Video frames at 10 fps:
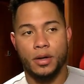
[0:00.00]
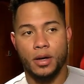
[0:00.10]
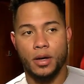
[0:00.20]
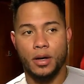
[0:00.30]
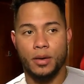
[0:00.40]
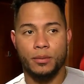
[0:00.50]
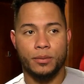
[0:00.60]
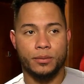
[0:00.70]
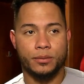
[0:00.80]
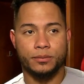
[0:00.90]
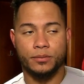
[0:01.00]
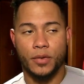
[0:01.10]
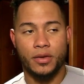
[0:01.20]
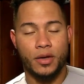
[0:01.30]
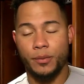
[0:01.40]
Um,
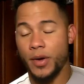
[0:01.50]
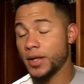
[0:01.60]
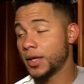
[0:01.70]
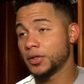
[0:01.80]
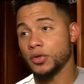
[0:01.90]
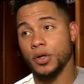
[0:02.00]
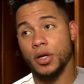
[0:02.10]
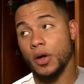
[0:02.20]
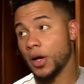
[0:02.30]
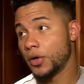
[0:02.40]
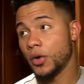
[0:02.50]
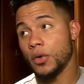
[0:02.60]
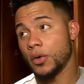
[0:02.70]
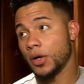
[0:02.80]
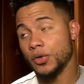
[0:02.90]
I didn't pay attention to the clock. I
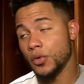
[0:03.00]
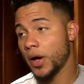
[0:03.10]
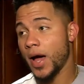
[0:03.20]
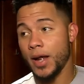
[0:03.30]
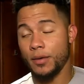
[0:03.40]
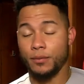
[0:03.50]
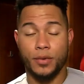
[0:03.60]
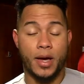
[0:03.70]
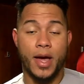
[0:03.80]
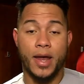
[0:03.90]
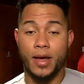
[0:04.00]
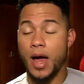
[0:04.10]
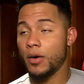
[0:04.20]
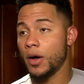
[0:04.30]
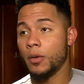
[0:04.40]
know I knew I had a, I had an
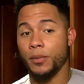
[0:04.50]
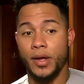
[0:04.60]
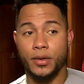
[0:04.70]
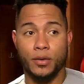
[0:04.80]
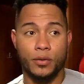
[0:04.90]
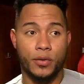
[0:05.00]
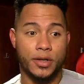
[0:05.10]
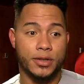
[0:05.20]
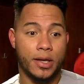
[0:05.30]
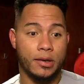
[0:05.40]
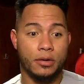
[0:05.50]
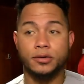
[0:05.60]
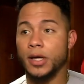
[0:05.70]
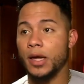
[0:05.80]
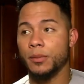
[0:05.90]
hour home play. I thought we were challenging on
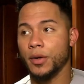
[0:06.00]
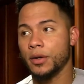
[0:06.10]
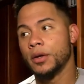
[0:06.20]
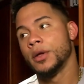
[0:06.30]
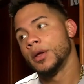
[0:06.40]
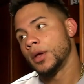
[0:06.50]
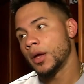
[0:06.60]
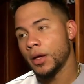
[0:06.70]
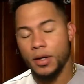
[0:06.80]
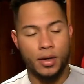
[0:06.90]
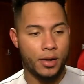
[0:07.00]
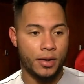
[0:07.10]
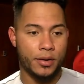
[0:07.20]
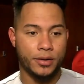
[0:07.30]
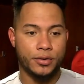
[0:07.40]
time, but
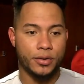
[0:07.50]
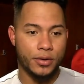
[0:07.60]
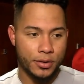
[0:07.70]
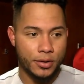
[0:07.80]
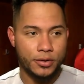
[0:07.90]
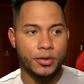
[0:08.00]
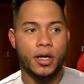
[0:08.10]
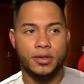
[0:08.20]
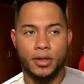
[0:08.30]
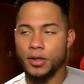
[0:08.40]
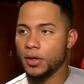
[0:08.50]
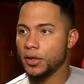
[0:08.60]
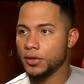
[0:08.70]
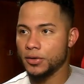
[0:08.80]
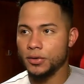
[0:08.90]
uh, it took it took us a little
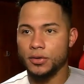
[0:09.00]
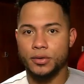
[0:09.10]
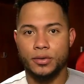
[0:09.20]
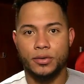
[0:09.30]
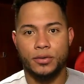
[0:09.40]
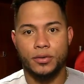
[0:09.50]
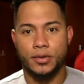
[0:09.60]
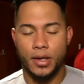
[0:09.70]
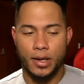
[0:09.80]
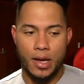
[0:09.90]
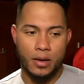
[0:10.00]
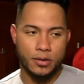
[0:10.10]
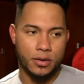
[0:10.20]
longer to to check it out.